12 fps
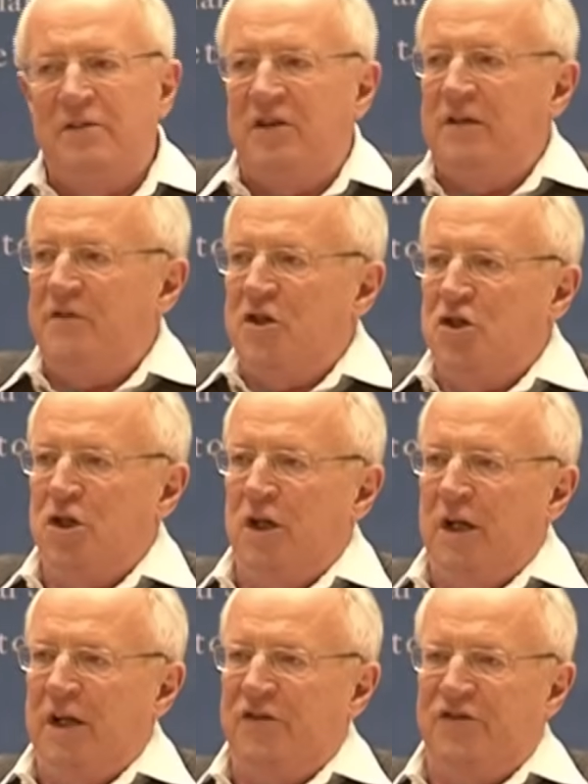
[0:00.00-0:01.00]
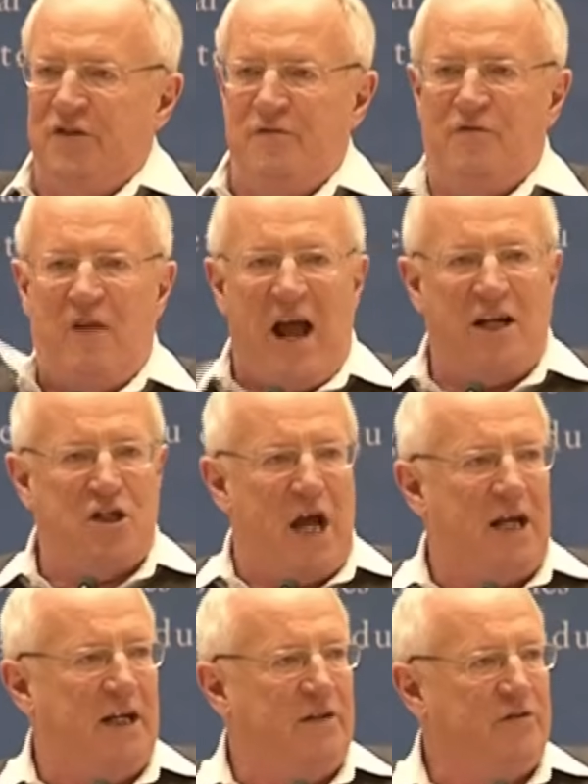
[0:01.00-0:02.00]
TV journalists in flak
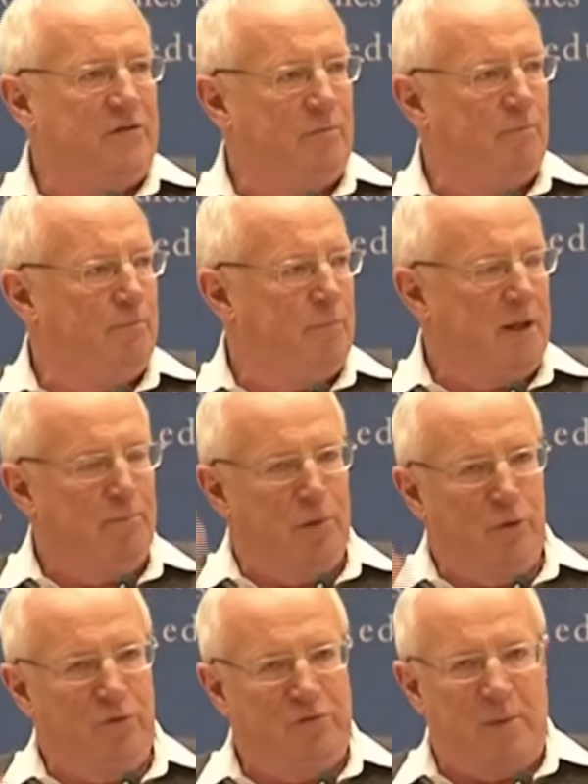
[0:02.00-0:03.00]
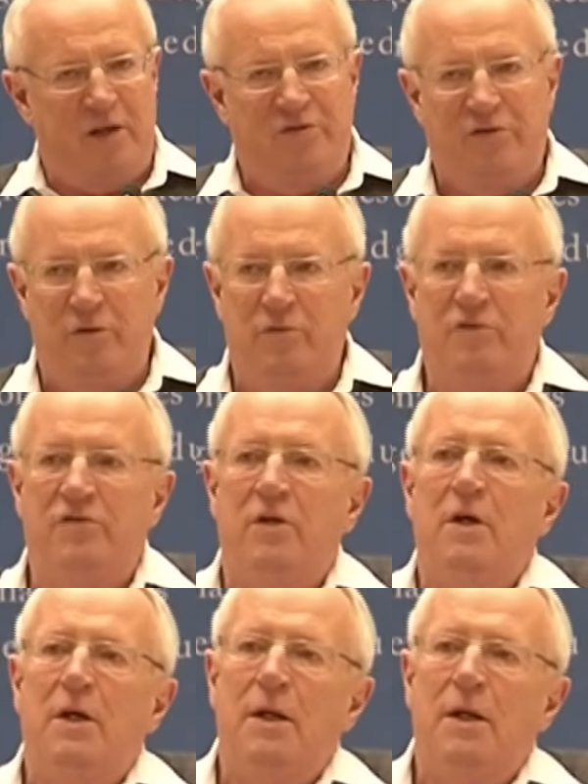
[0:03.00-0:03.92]
jackets and big blue spacesuits